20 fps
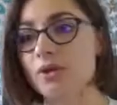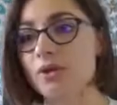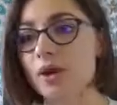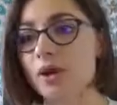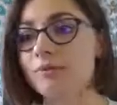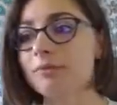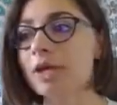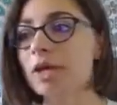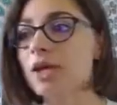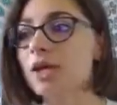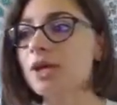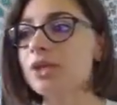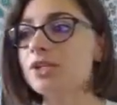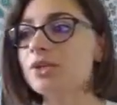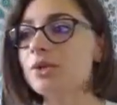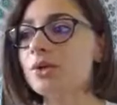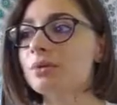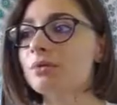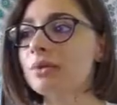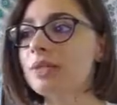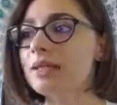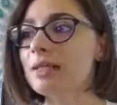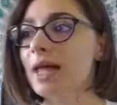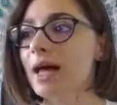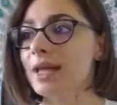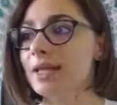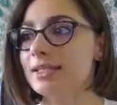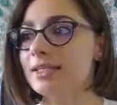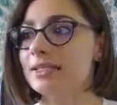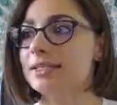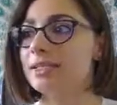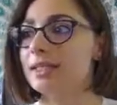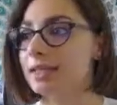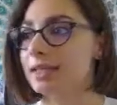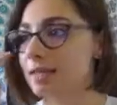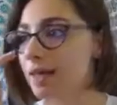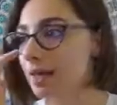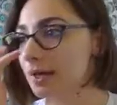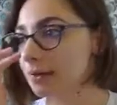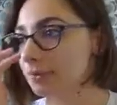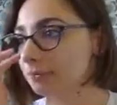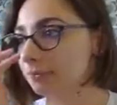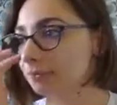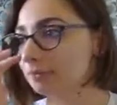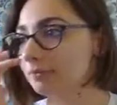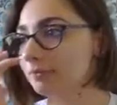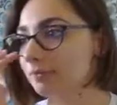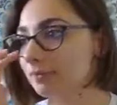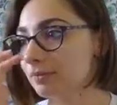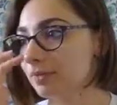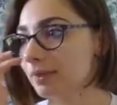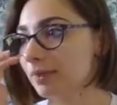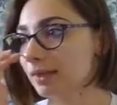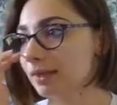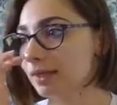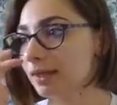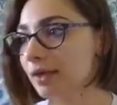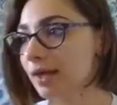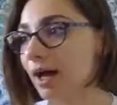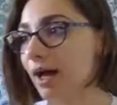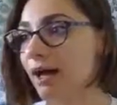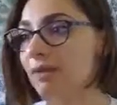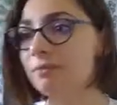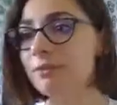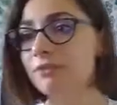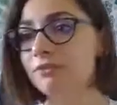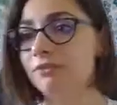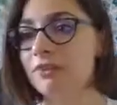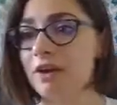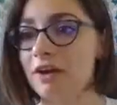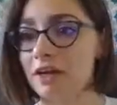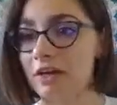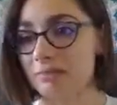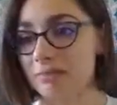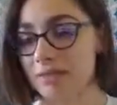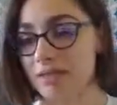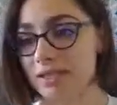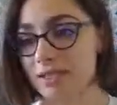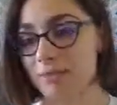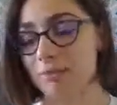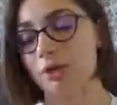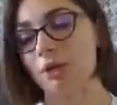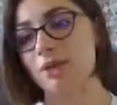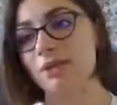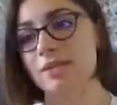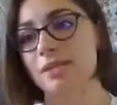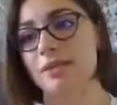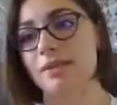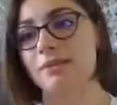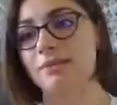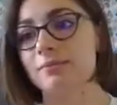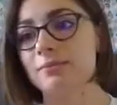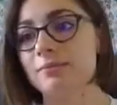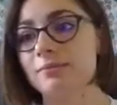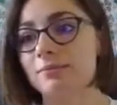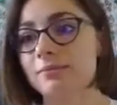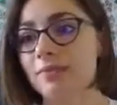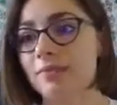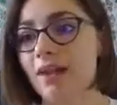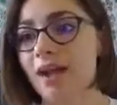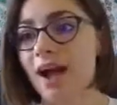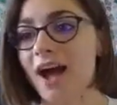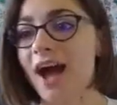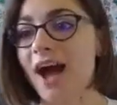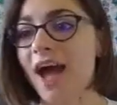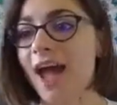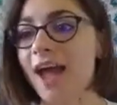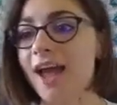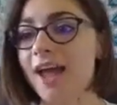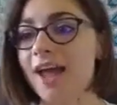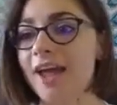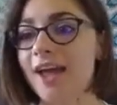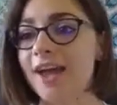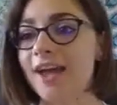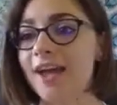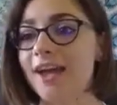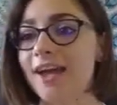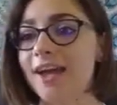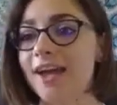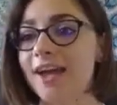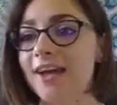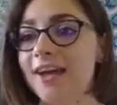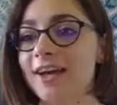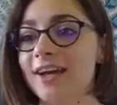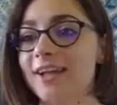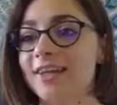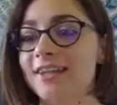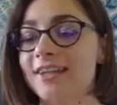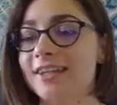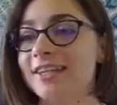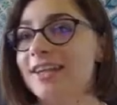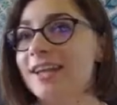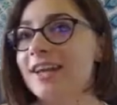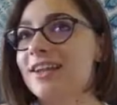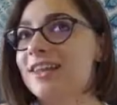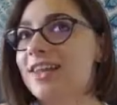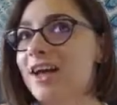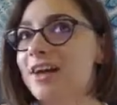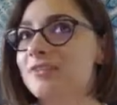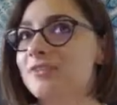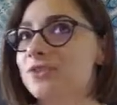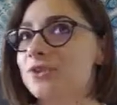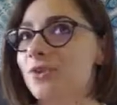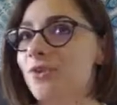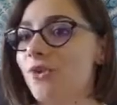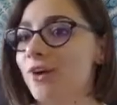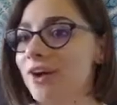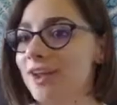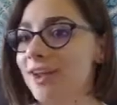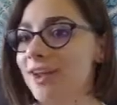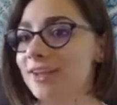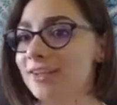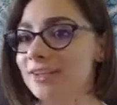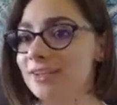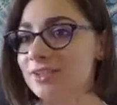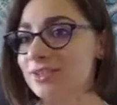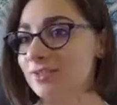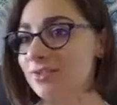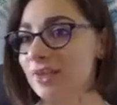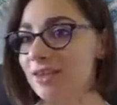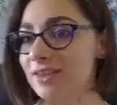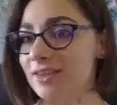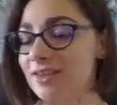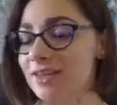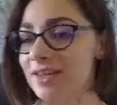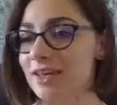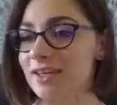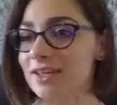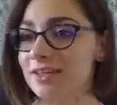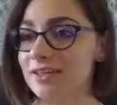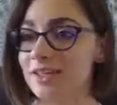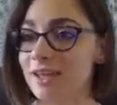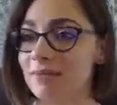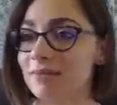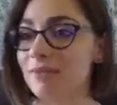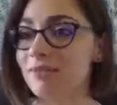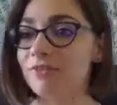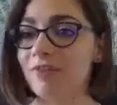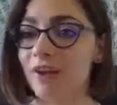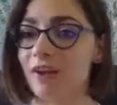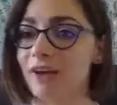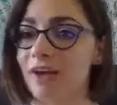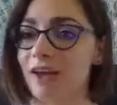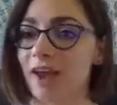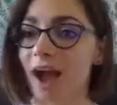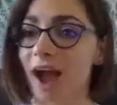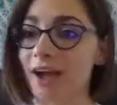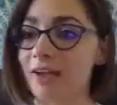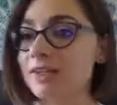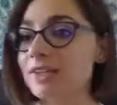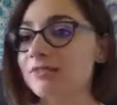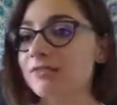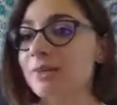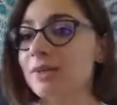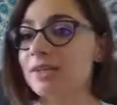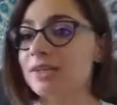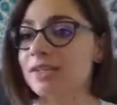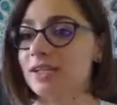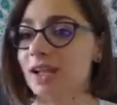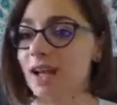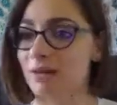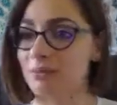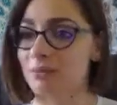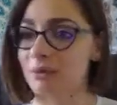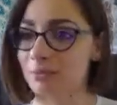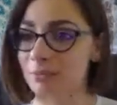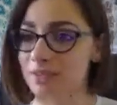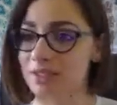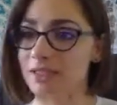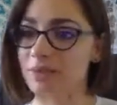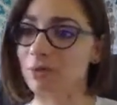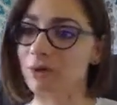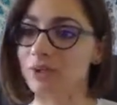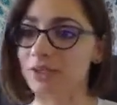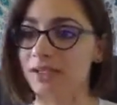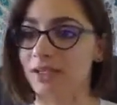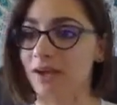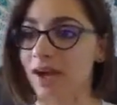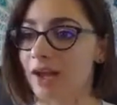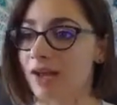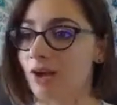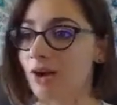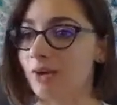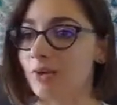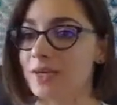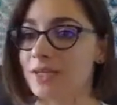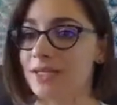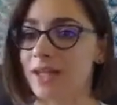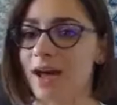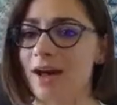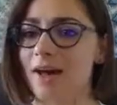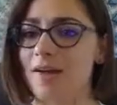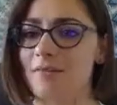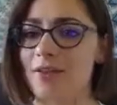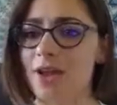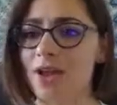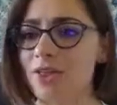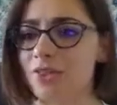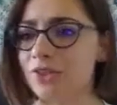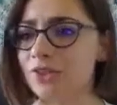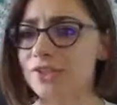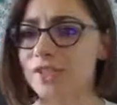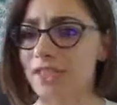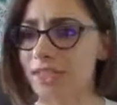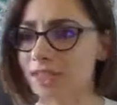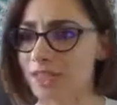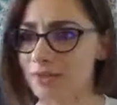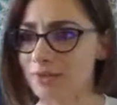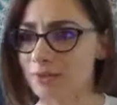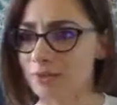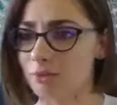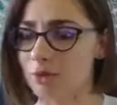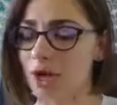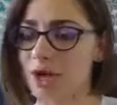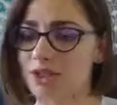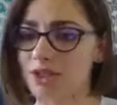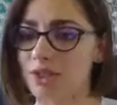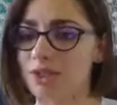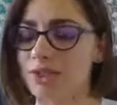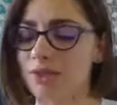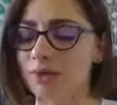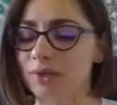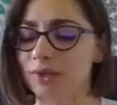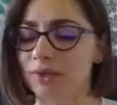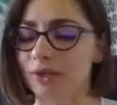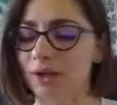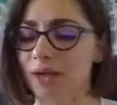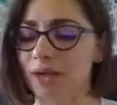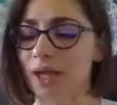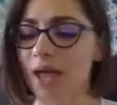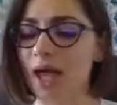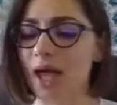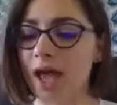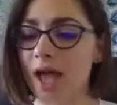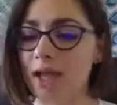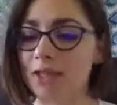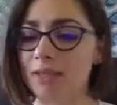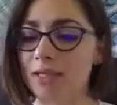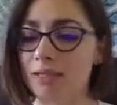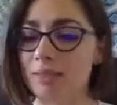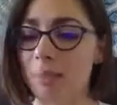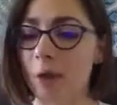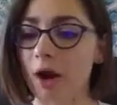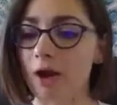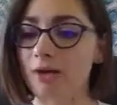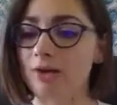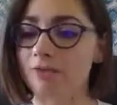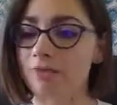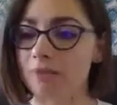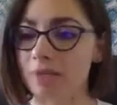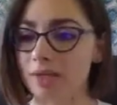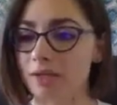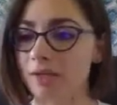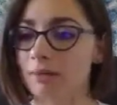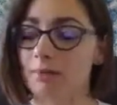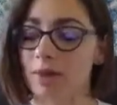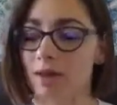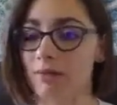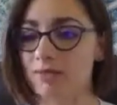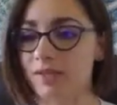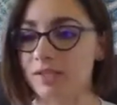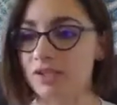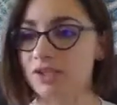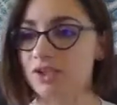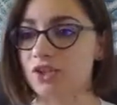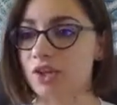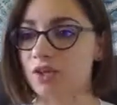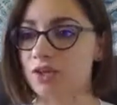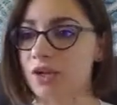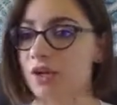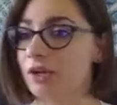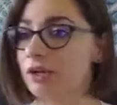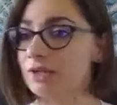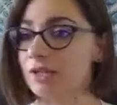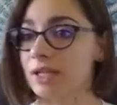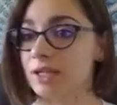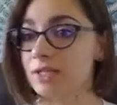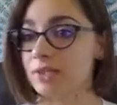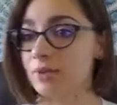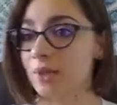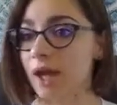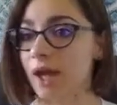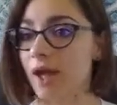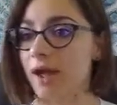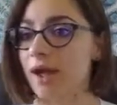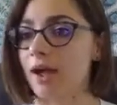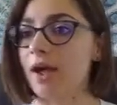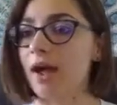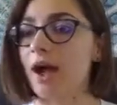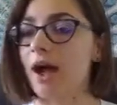Okay, so I realized that I'm a very busy person. I get a lot of joy in doing things. I'm a very active person. I'm a busy person. I always have 13,000 projects going on, and that's part of being a manifesting generator, and that's okay.